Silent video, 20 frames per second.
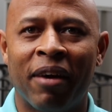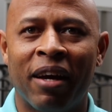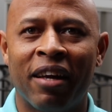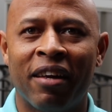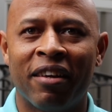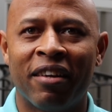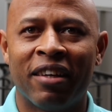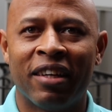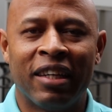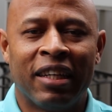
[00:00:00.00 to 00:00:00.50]

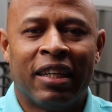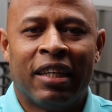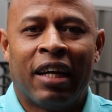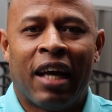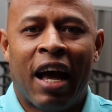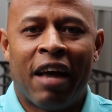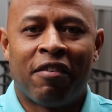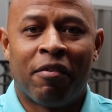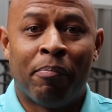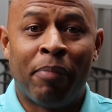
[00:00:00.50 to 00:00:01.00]
My
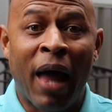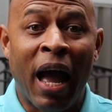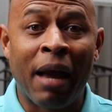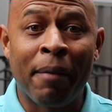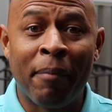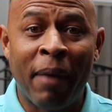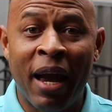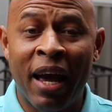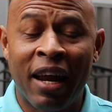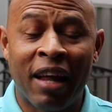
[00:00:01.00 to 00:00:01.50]
as a
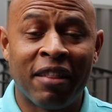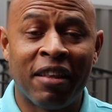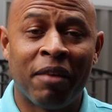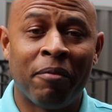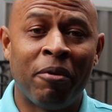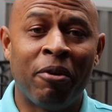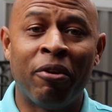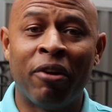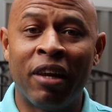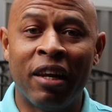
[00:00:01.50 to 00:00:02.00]
black man, I
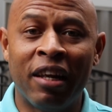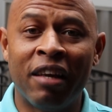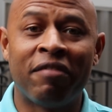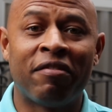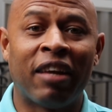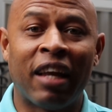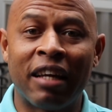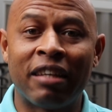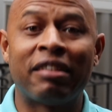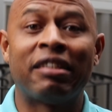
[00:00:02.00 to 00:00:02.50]
think we only live
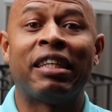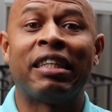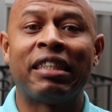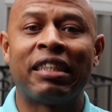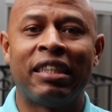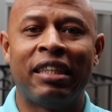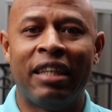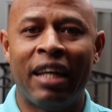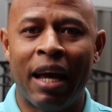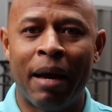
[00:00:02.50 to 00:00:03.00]
to like
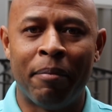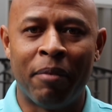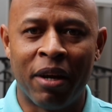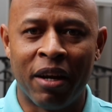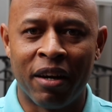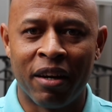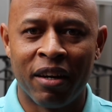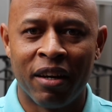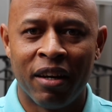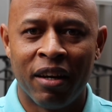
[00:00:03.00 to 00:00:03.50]
60 damn
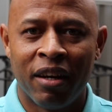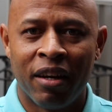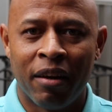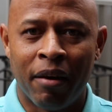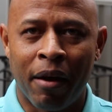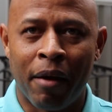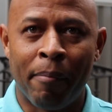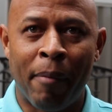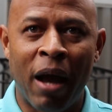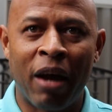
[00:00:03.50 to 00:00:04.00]
near.
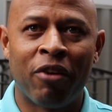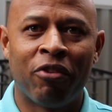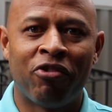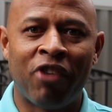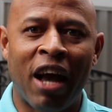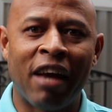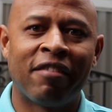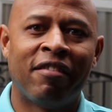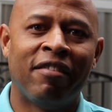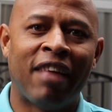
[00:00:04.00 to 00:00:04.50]
Like Michael
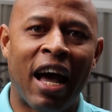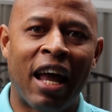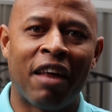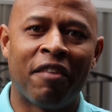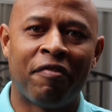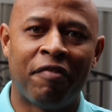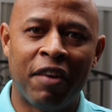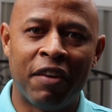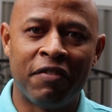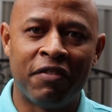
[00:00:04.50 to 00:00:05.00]
Jackson died
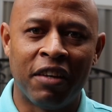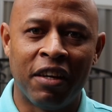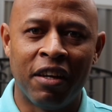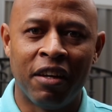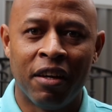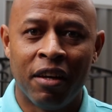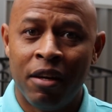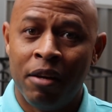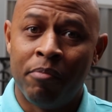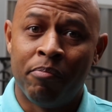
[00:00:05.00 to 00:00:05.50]
at 50.
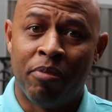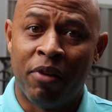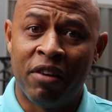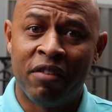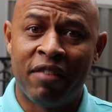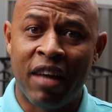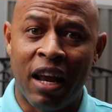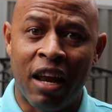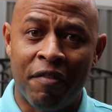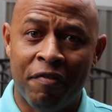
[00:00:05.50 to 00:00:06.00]

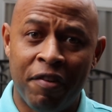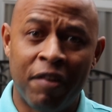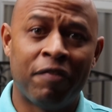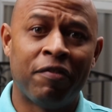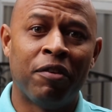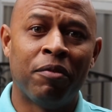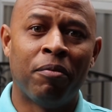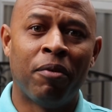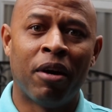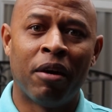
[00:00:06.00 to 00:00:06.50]
Prince died at
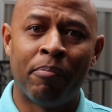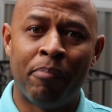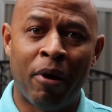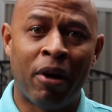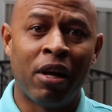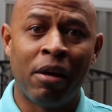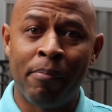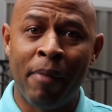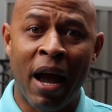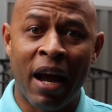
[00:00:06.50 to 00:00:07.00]
51,
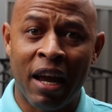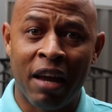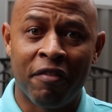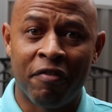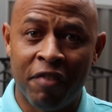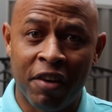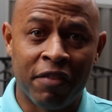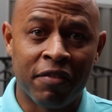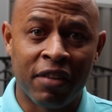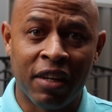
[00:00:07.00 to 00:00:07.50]
Bernie Mac at
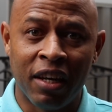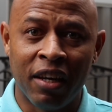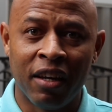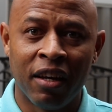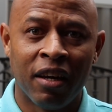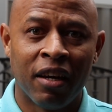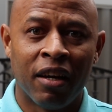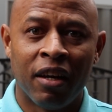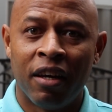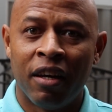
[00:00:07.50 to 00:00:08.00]
50,
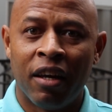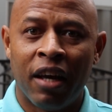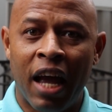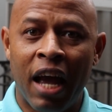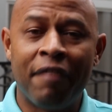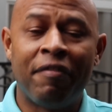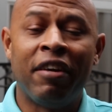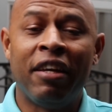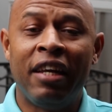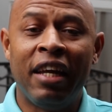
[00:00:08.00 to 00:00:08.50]

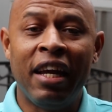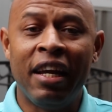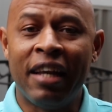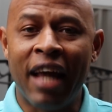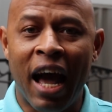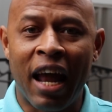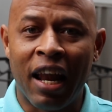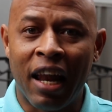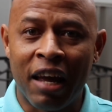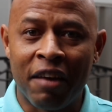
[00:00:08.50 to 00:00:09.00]
Heavy D
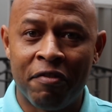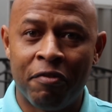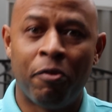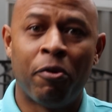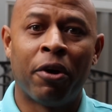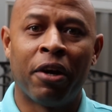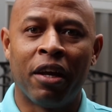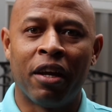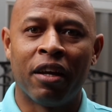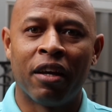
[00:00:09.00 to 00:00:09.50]
died at like
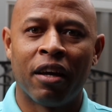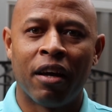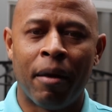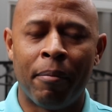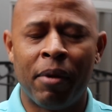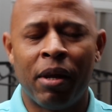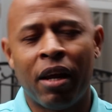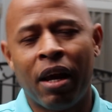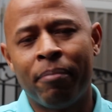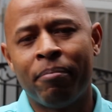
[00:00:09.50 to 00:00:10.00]
40. I
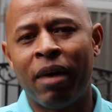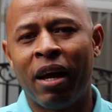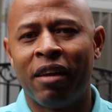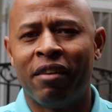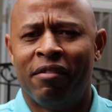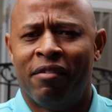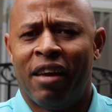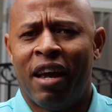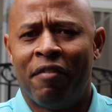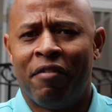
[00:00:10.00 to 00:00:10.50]
mean, I'm not
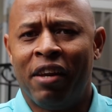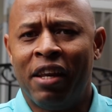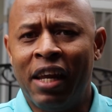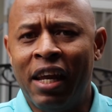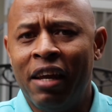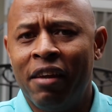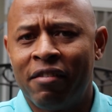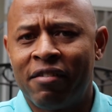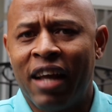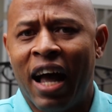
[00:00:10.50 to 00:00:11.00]
Heavy
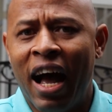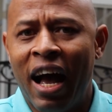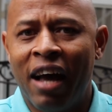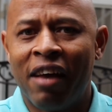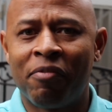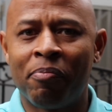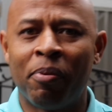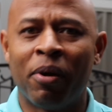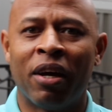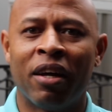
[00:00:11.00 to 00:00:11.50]
D
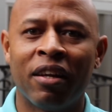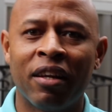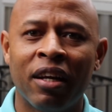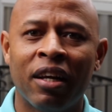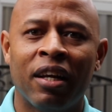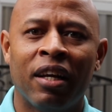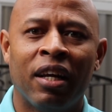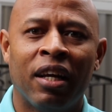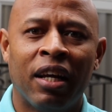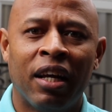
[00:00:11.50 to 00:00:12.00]
size, but
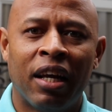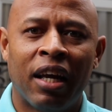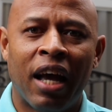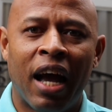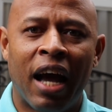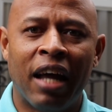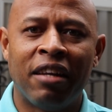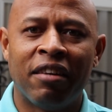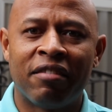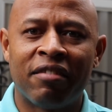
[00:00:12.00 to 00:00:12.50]

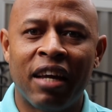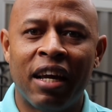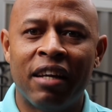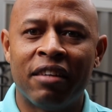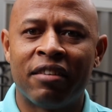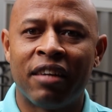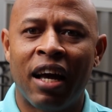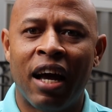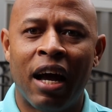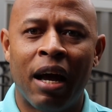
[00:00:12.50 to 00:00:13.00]
at the
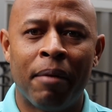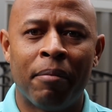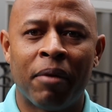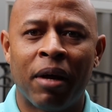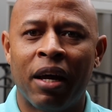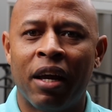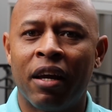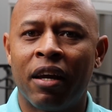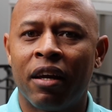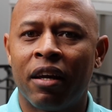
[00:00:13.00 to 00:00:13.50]
same time,
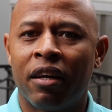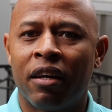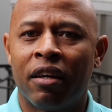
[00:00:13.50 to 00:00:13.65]
like